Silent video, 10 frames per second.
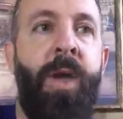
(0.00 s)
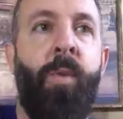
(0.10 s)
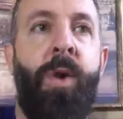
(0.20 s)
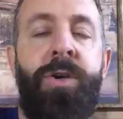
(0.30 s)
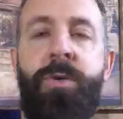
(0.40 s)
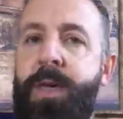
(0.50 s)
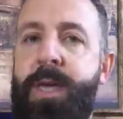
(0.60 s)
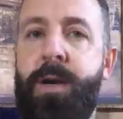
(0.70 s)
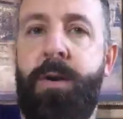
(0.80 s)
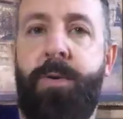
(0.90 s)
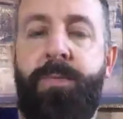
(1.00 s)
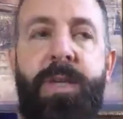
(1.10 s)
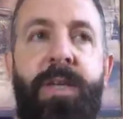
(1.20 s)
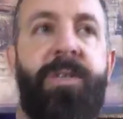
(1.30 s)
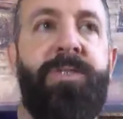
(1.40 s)
When you hear
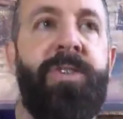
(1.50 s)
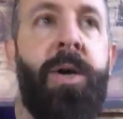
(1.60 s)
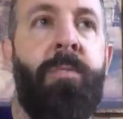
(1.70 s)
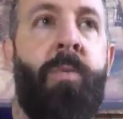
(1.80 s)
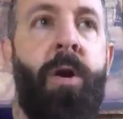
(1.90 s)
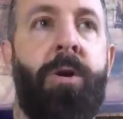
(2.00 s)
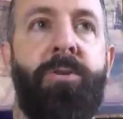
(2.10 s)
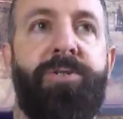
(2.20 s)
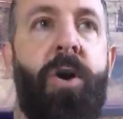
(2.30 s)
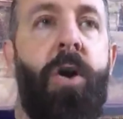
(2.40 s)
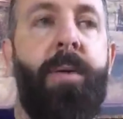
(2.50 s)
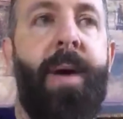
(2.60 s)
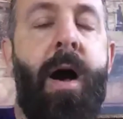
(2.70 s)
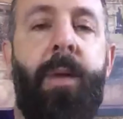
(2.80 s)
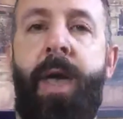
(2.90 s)
these marketers talk
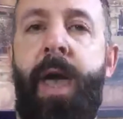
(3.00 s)
about,